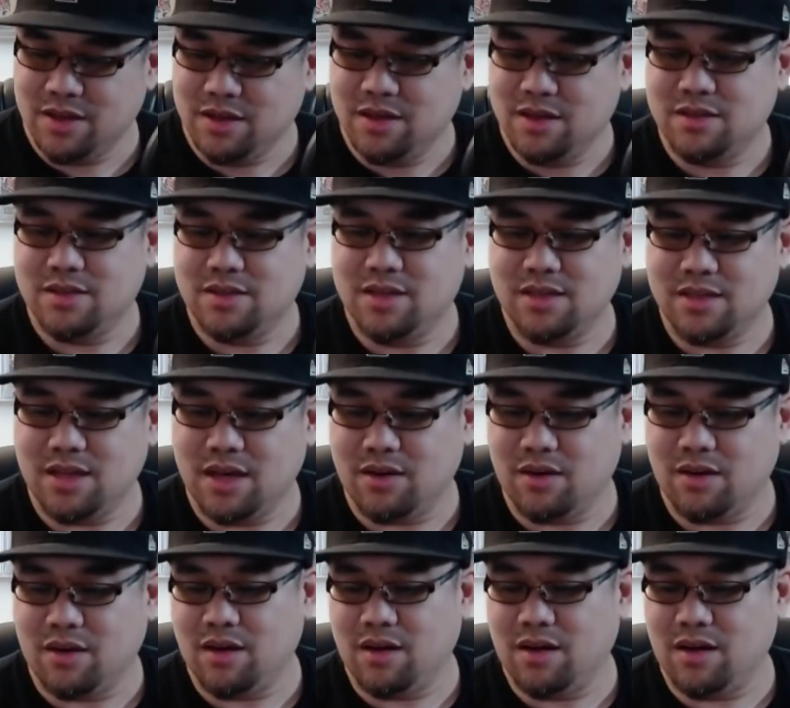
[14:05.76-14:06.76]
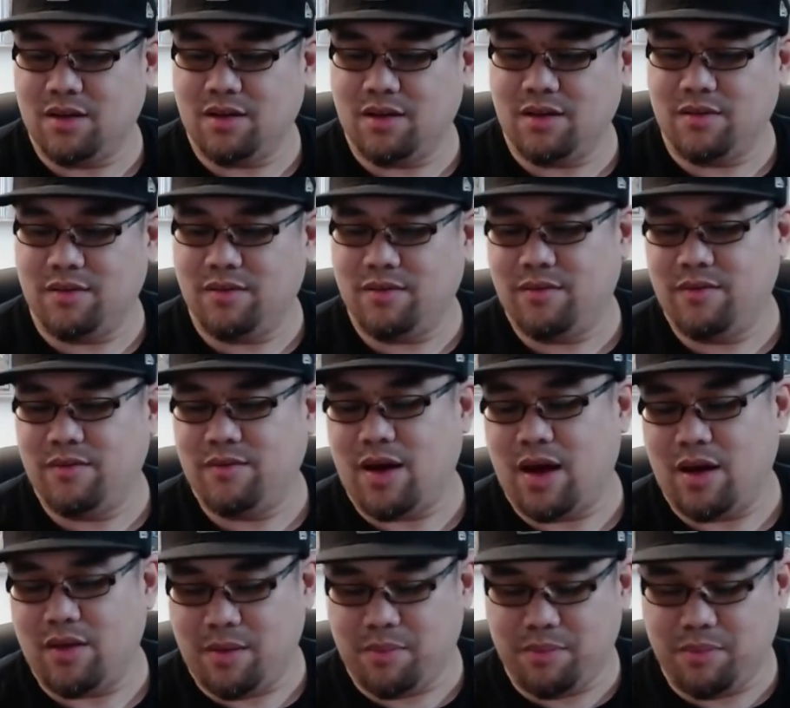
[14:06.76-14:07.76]
Test out
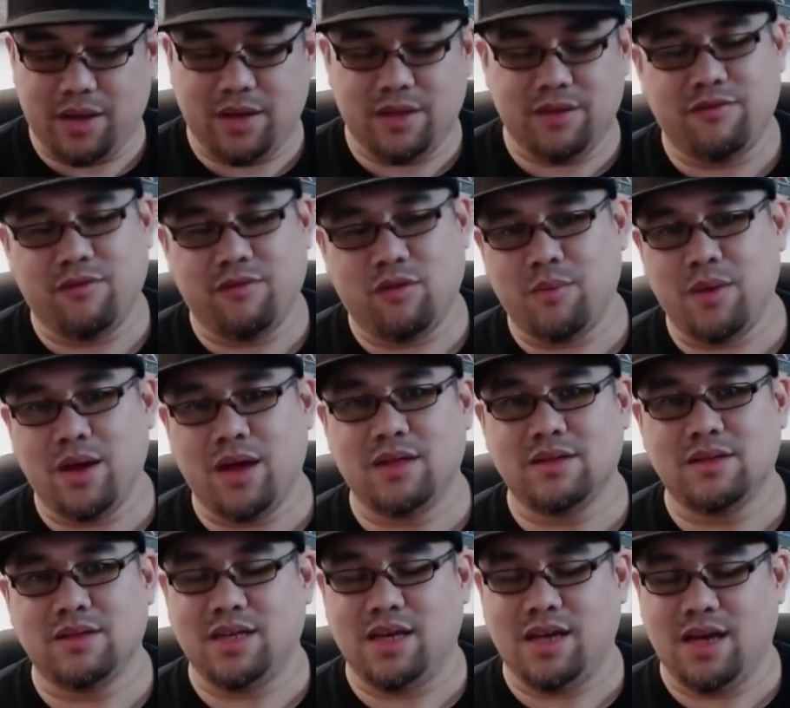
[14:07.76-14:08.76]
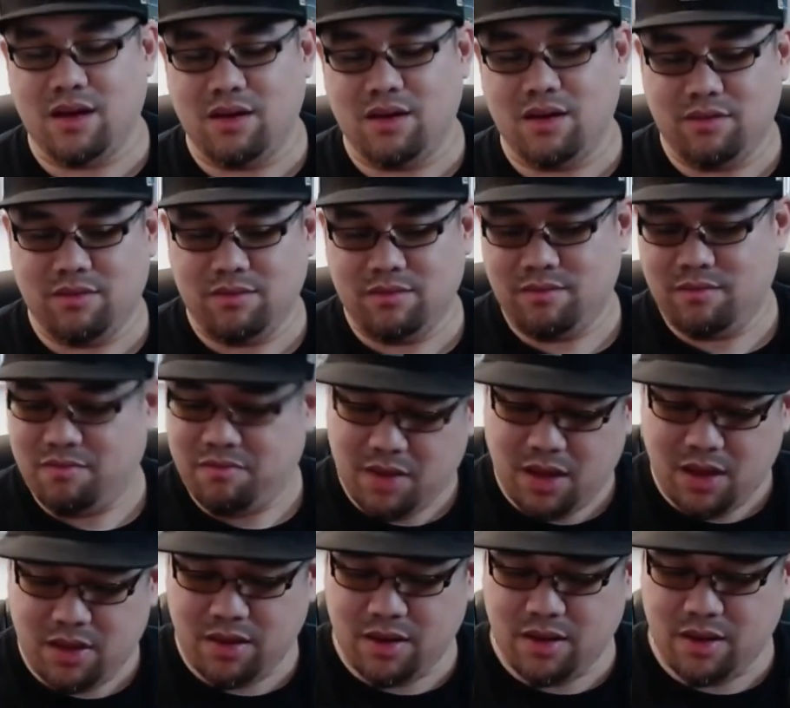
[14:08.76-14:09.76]
how they play in the format and see how
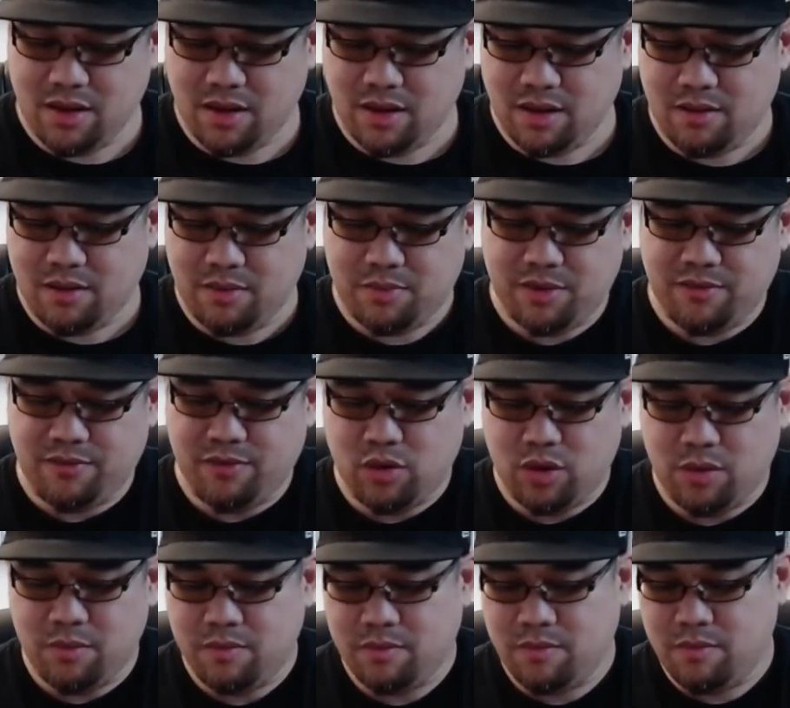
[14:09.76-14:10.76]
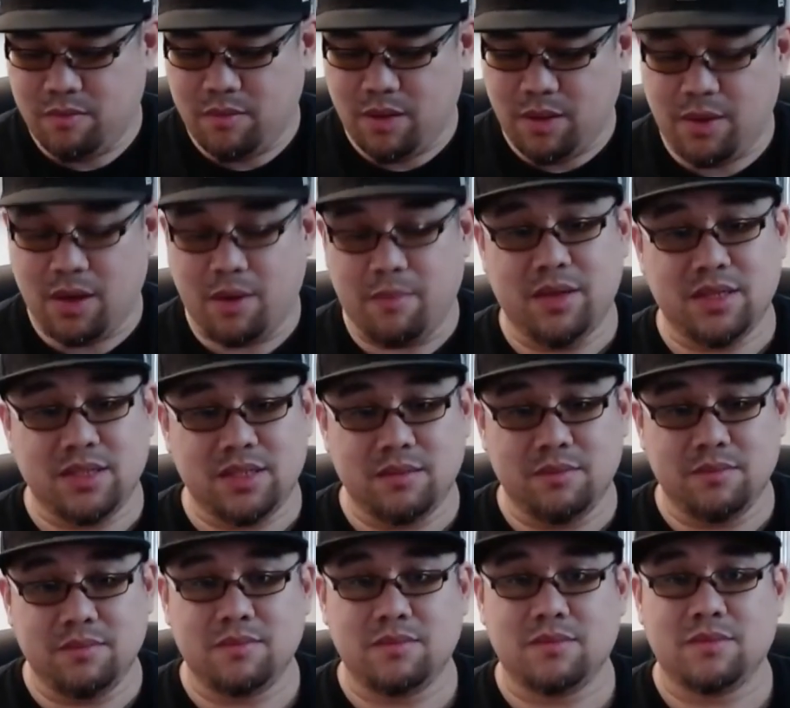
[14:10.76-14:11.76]
they perform. Maybe I missed
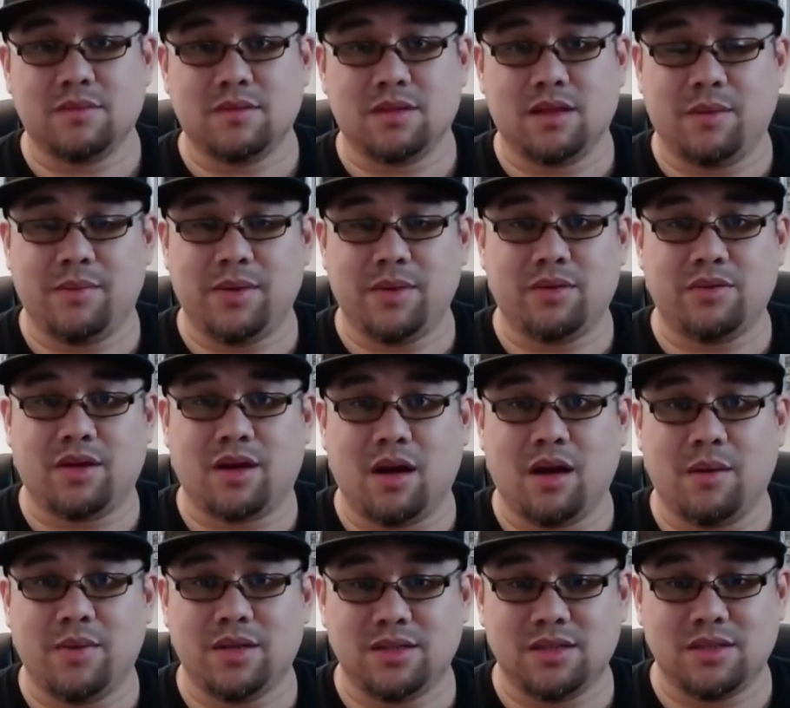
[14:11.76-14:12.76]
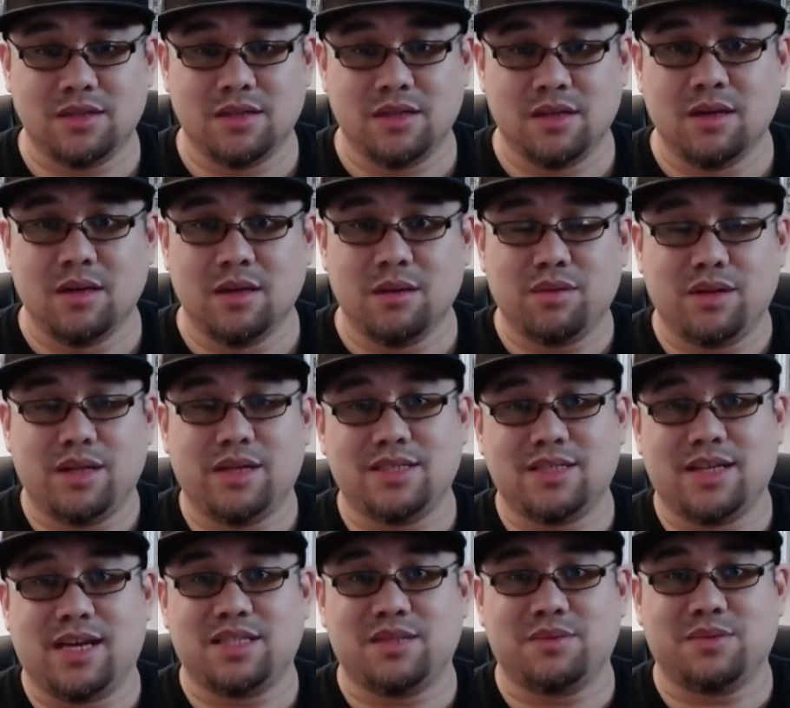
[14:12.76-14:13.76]
something. Let me know in the comments. Please
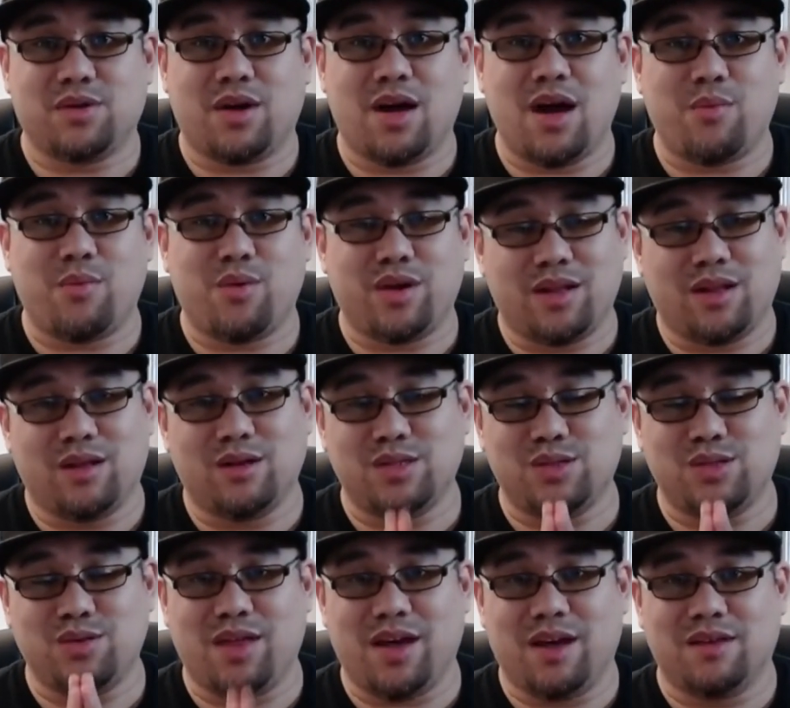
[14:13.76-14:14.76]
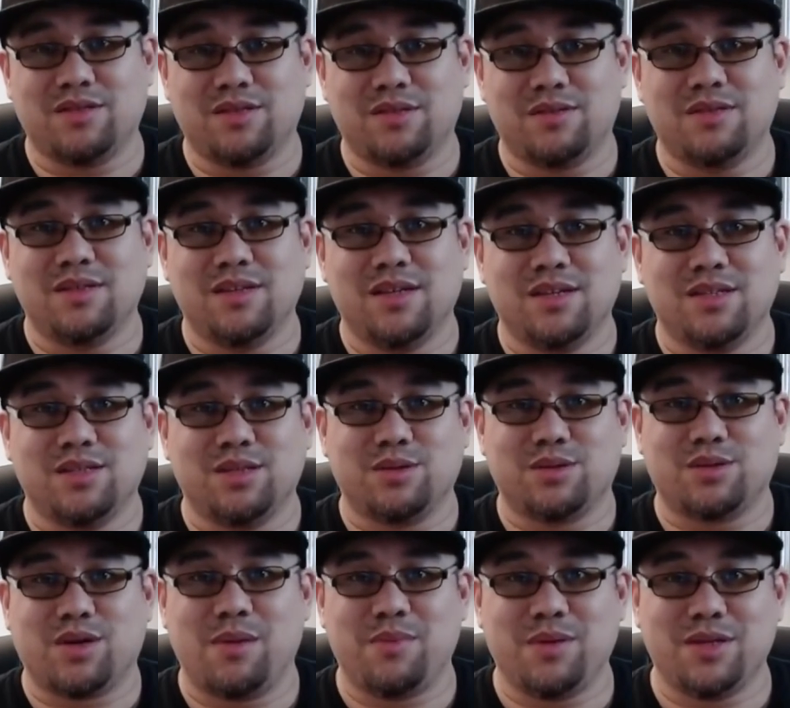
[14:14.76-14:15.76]
like, subscribe. We're close to 1,000
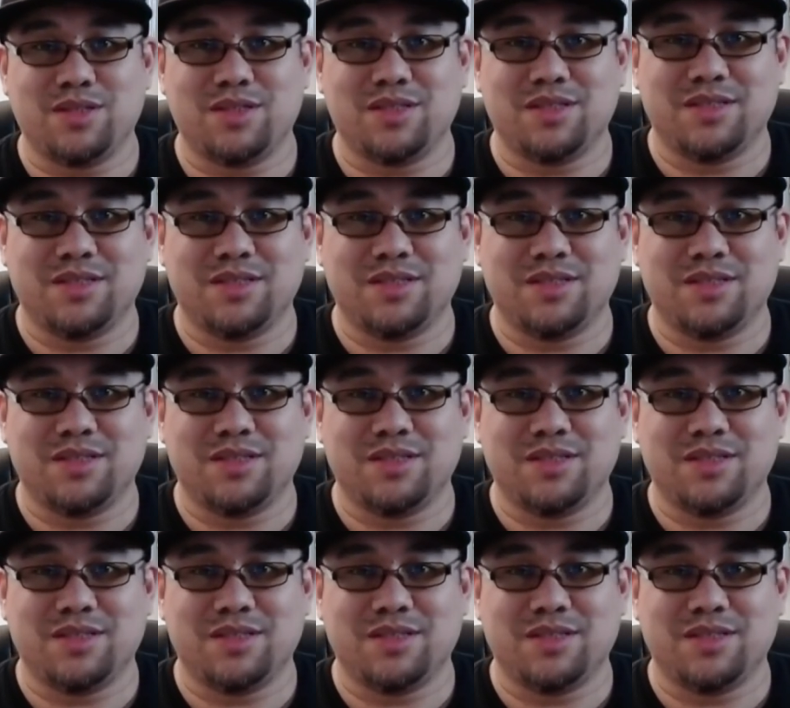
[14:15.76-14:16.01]
subscribers.